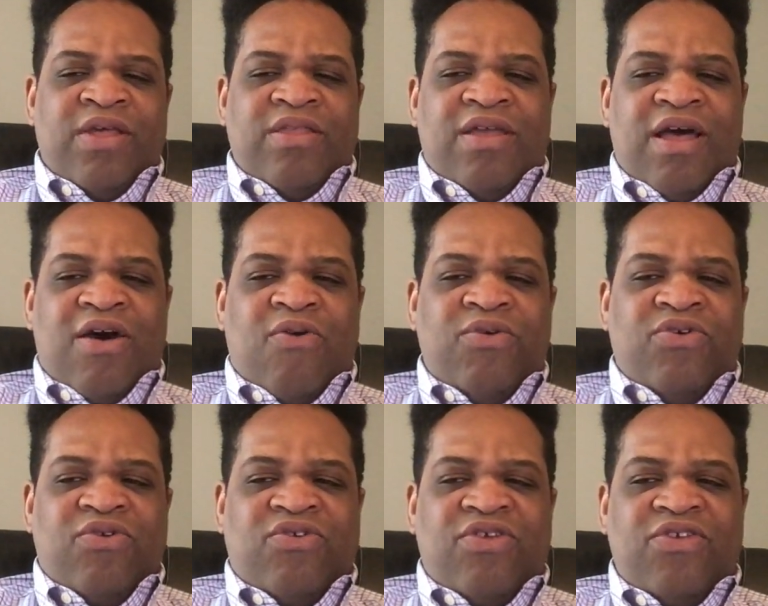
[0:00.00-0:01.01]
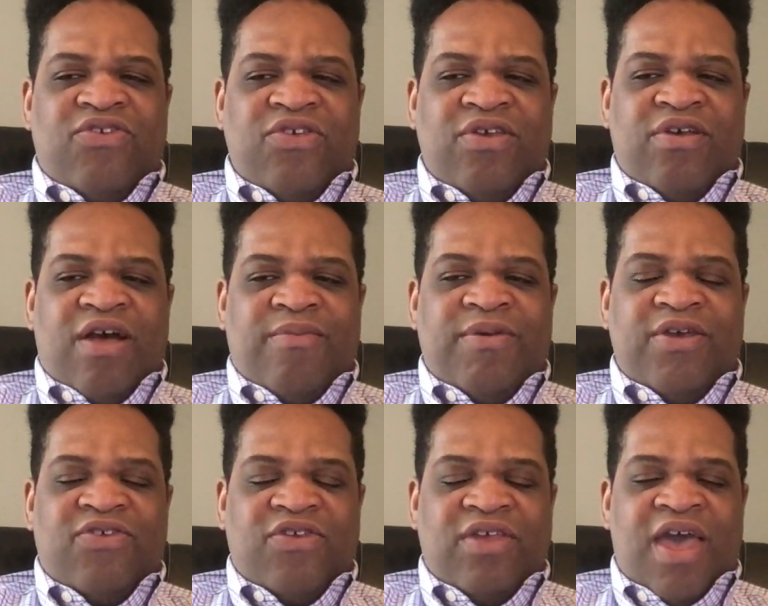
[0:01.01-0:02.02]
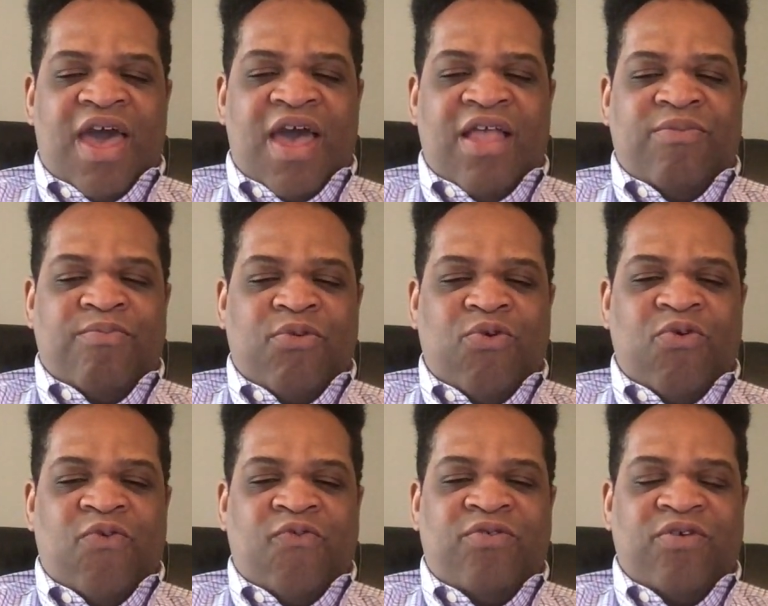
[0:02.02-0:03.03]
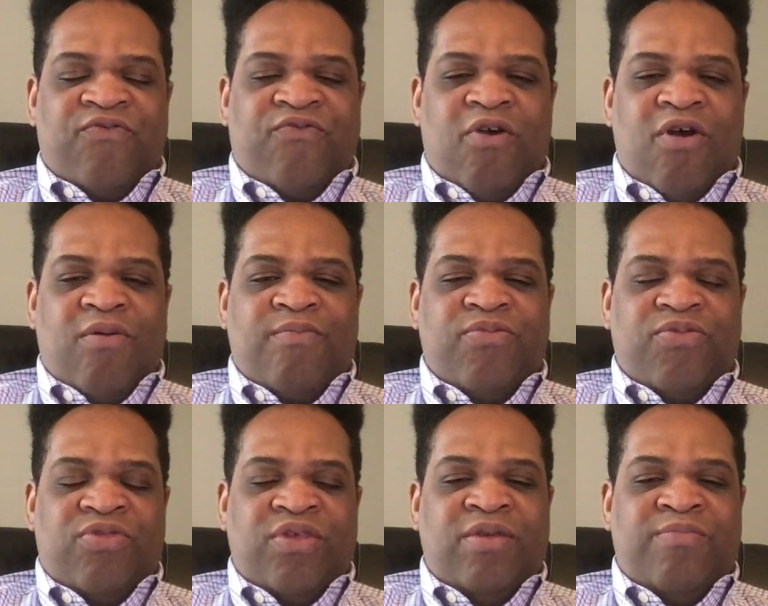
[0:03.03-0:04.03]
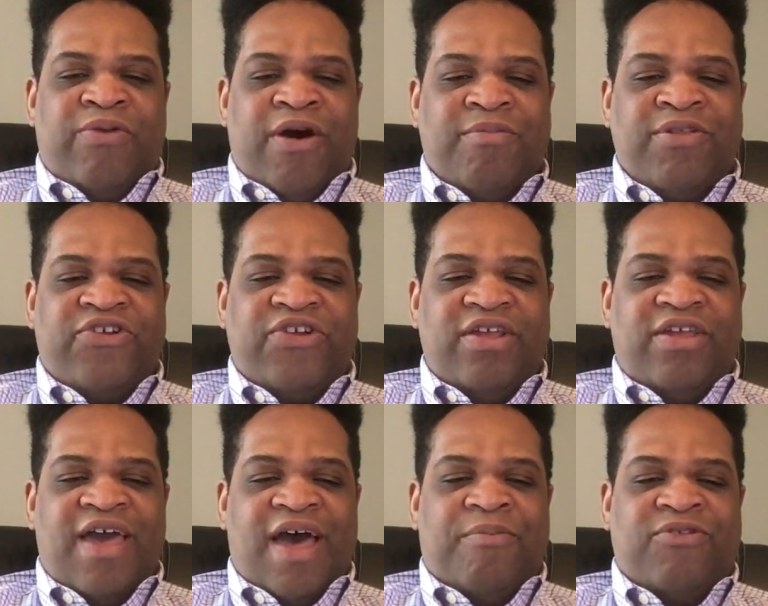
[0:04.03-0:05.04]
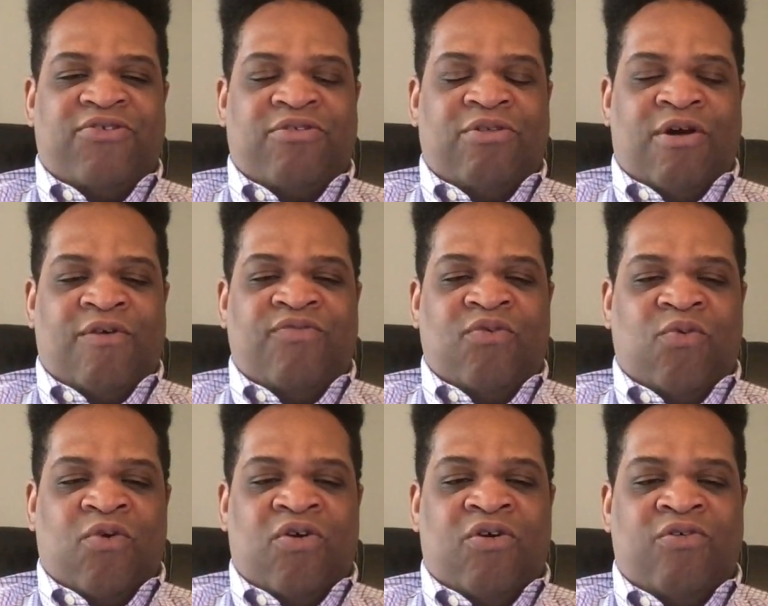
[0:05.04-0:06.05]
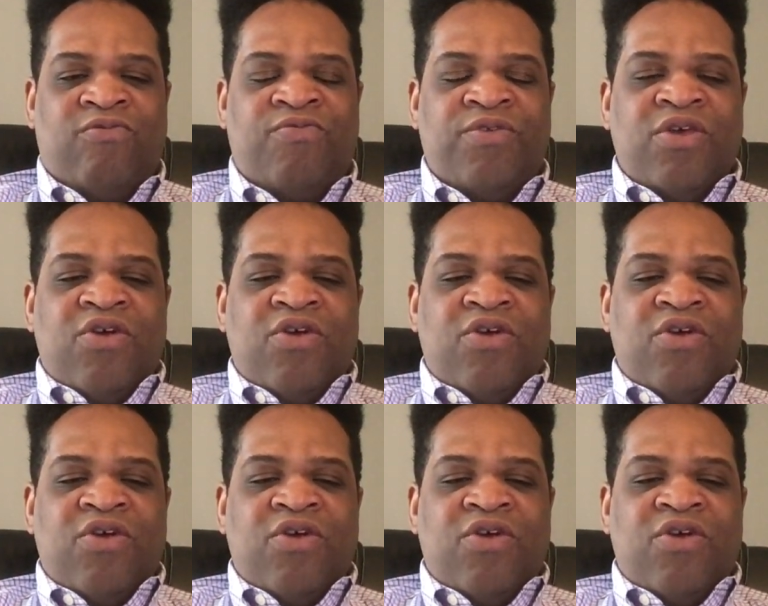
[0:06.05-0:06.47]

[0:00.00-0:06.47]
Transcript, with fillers: Now, your DC Comics had moved from the publishing capital of the world,